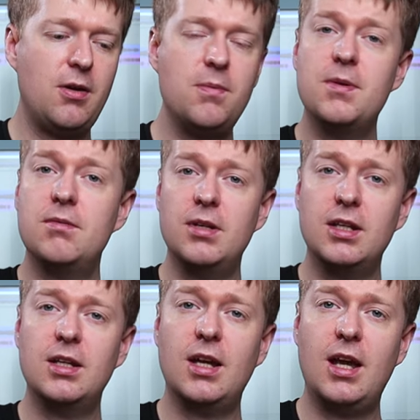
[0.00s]
open
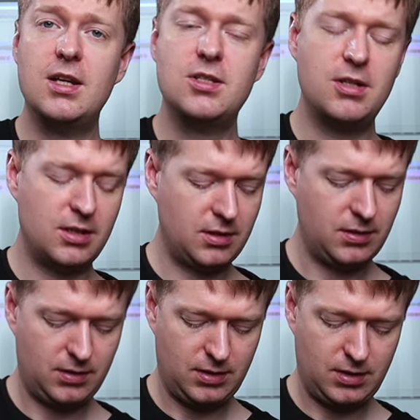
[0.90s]
ringing A string
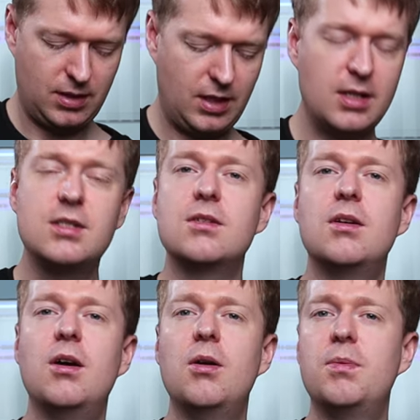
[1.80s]
and
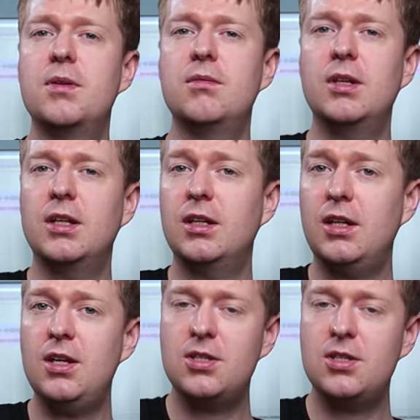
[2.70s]
open ringing E